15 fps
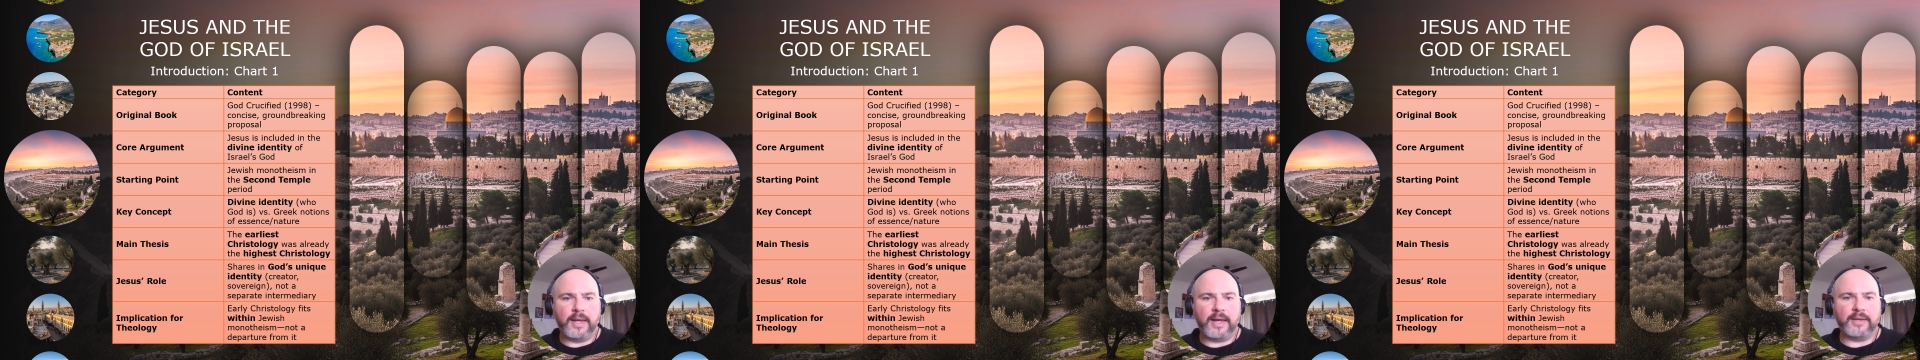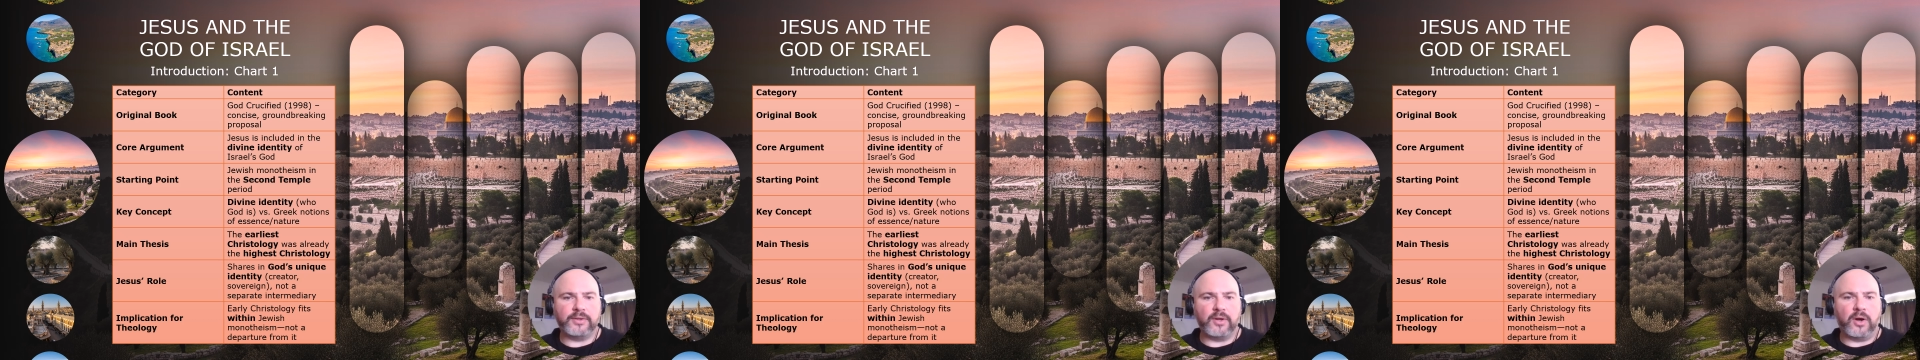
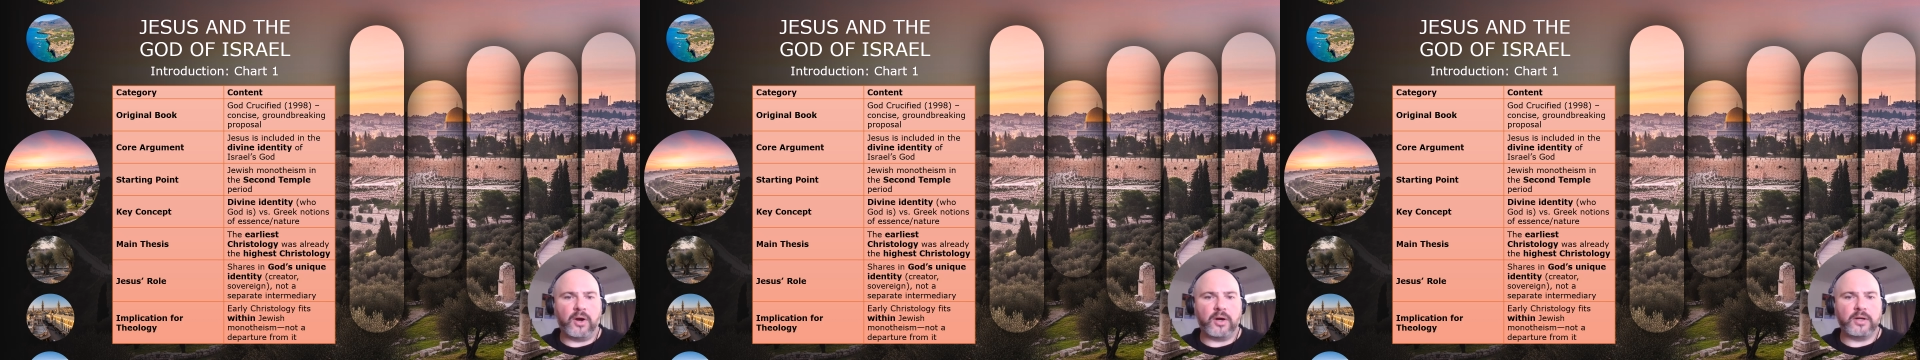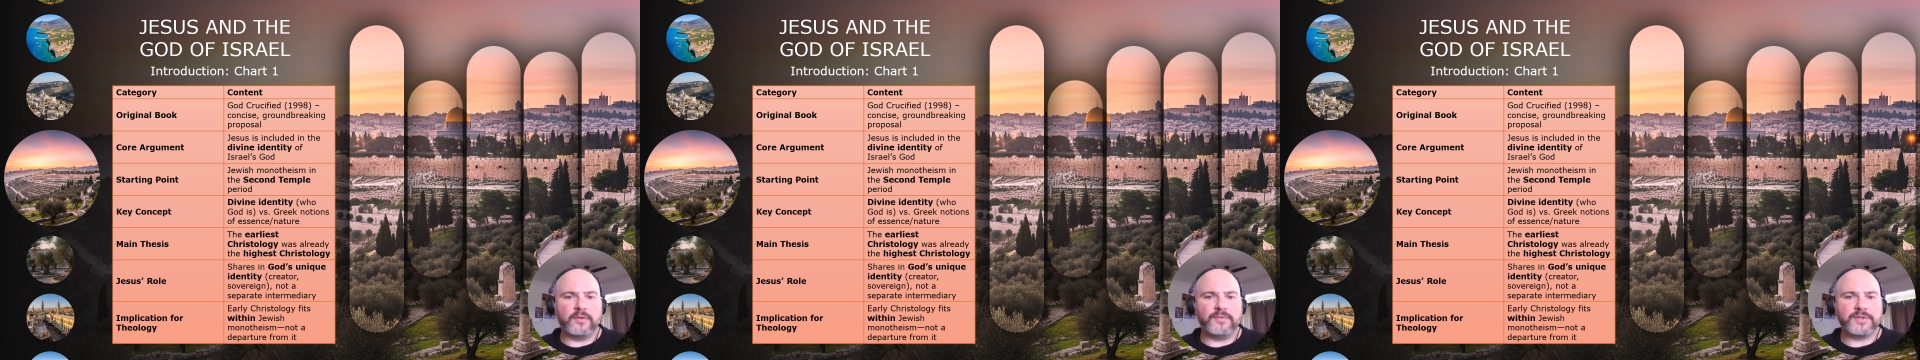At the
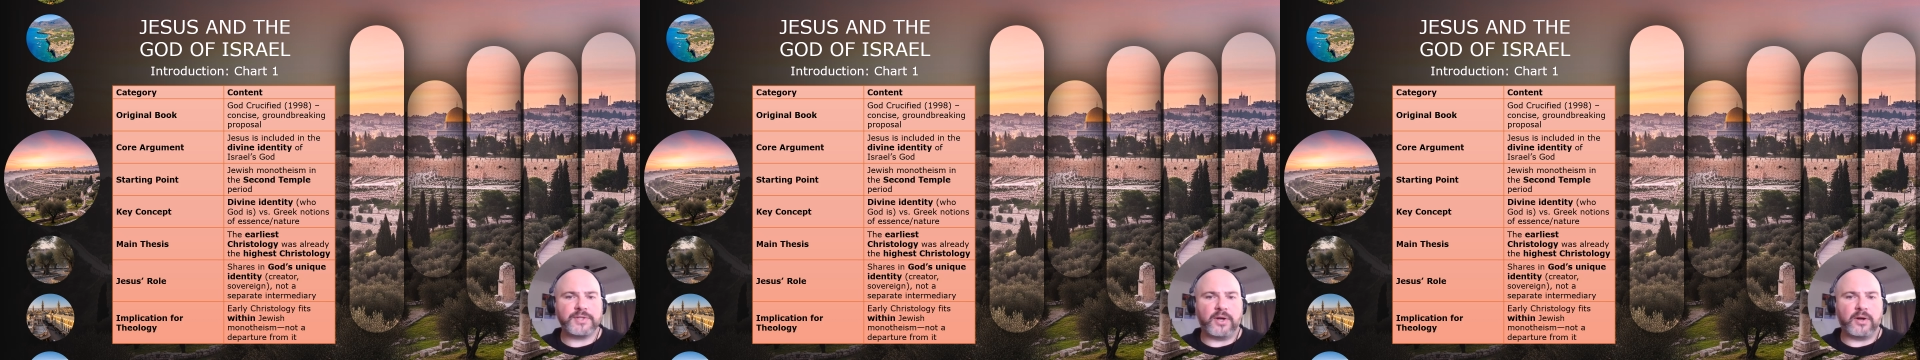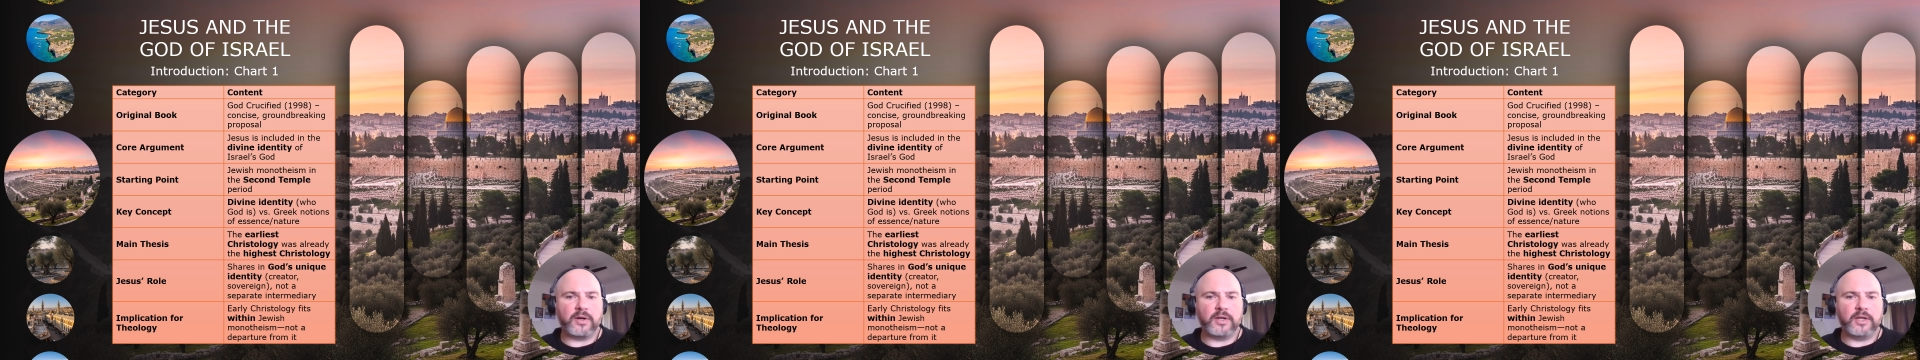heart of his
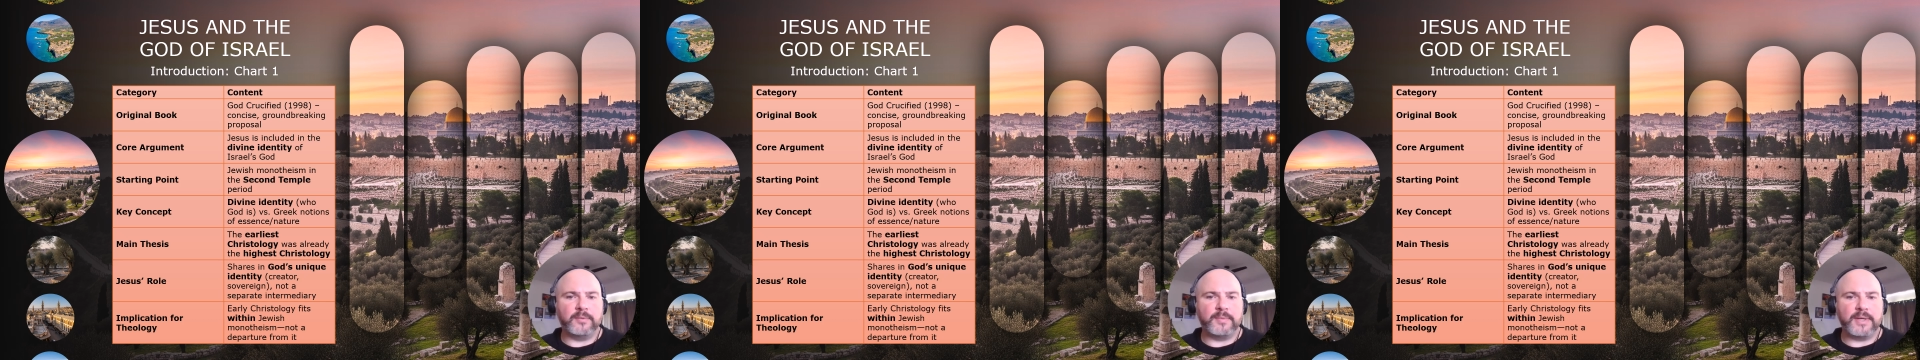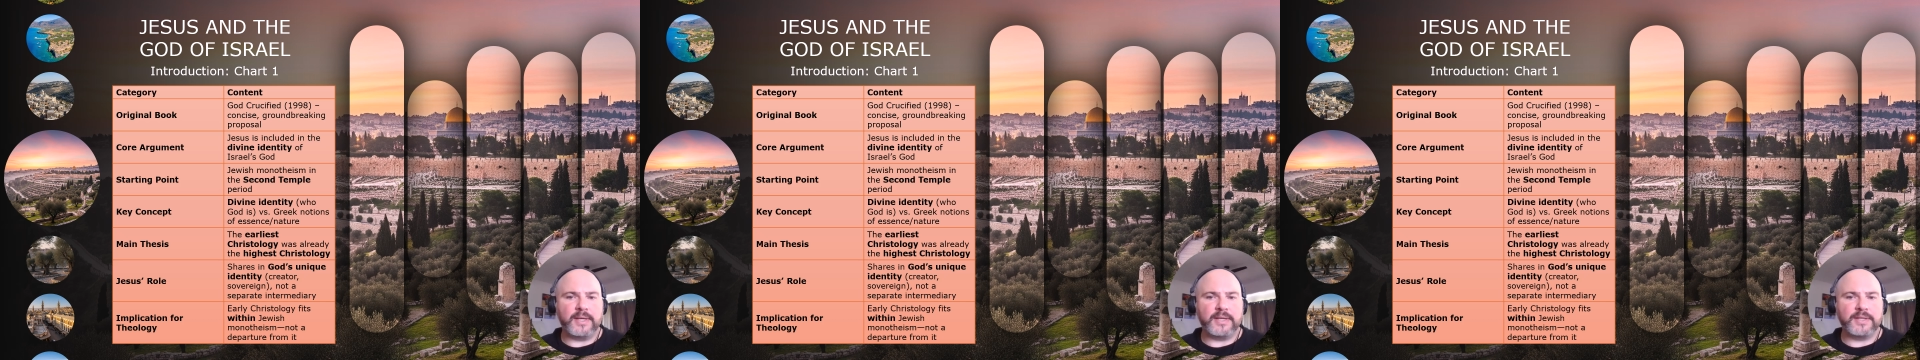argument